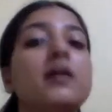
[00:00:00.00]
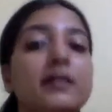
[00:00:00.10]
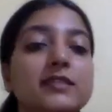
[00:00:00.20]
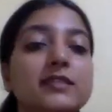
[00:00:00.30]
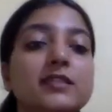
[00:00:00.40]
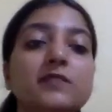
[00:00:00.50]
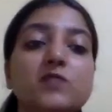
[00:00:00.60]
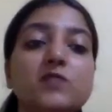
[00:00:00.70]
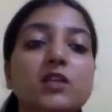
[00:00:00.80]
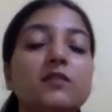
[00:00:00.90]
recessive
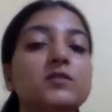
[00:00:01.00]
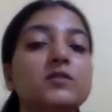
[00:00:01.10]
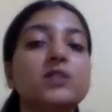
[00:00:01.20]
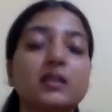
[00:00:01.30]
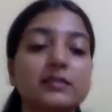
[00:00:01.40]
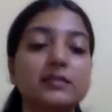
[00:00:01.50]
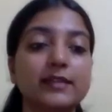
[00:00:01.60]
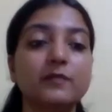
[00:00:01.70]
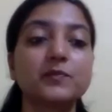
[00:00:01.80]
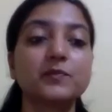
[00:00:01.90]
gene of the sickle cell.
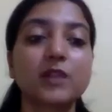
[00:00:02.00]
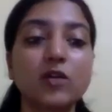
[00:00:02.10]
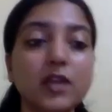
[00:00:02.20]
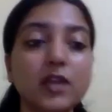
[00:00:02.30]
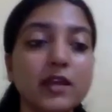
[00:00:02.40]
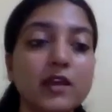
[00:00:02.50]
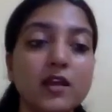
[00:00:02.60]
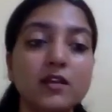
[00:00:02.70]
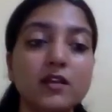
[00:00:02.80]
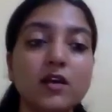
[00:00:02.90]
Okay.
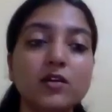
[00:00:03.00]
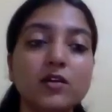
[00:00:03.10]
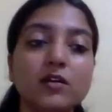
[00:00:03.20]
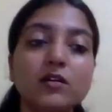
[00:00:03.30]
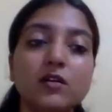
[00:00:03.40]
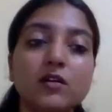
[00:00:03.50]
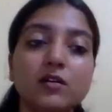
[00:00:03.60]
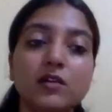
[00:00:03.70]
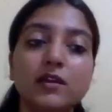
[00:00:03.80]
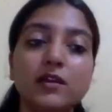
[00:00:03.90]
Now here,
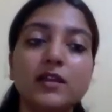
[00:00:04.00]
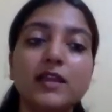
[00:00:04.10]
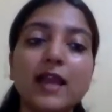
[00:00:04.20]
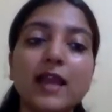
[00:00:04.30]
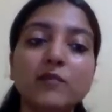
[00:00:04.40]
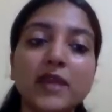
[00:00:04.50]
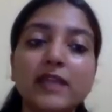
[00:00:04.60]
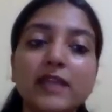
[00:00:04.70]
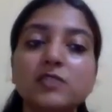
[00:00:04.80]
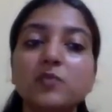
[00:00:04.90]
it can be
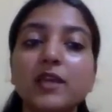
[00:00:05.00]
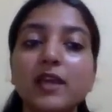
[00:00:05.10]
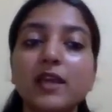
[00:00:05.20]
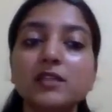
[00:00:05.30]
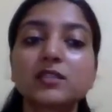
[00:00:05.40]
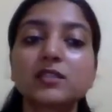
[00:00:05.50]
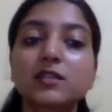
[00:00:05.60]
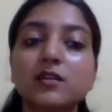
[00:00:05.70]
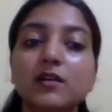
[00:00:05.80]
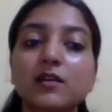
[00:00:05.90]
HBS,
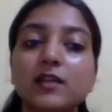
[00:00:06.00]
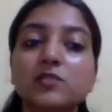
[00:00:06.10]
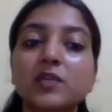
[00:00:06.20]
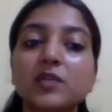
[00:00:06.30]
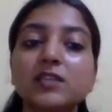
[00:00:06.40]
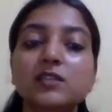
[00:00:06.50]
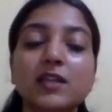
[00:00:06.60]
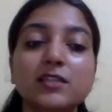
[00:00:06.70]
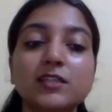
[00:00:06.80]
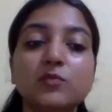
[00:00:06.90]

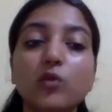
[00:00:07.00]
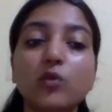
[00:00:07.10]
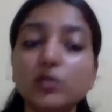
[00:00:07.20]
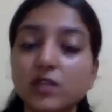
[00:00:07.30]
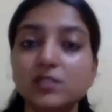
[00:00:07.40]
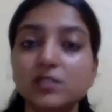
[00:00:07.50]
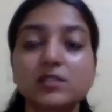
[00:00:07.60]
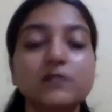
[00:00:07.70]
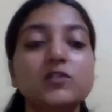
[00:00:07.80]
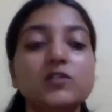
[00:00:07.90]
that is both
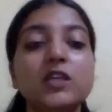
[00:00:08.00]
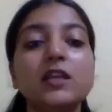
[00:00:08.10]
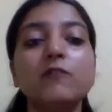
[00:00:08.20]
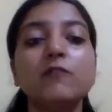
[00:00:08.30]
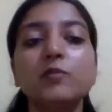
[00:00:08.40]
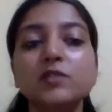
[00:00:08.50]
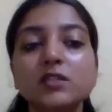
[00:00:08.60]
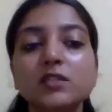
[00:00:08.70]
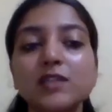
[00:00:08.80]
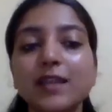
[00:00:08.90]
recessive gene. If a person
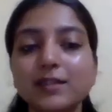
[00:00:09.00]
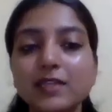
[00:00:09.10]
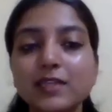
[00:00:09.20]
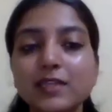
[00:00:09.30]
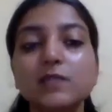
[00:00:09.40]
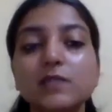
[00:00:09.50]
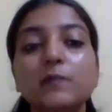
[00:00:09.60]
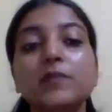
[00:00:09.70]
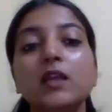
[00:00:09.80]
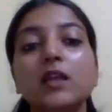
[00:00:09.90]
is carrying this,
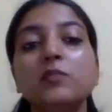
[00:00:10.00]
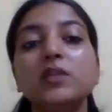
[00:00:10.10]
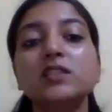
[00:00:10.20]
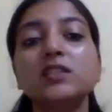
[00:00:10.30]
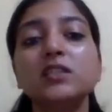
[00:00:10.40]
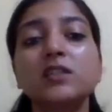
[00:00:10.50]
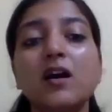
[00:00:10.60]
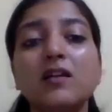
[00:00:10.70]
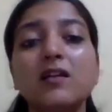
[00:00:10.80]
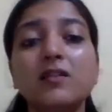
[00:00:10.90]
it means it is
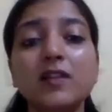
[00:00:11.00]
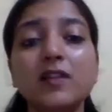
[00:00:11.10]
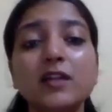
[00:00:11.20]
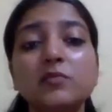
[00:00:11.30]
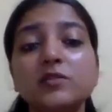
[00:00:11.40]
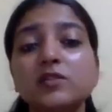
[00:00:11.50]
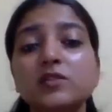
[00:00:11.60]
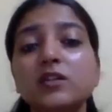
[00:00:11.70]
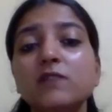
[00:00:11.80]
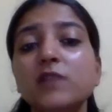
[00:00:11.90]

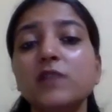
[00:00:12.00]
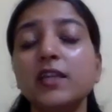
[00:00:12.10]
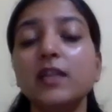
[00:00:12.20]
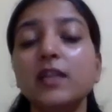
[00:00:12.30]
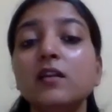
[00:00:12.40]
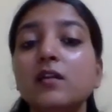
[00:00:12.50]
100% defected,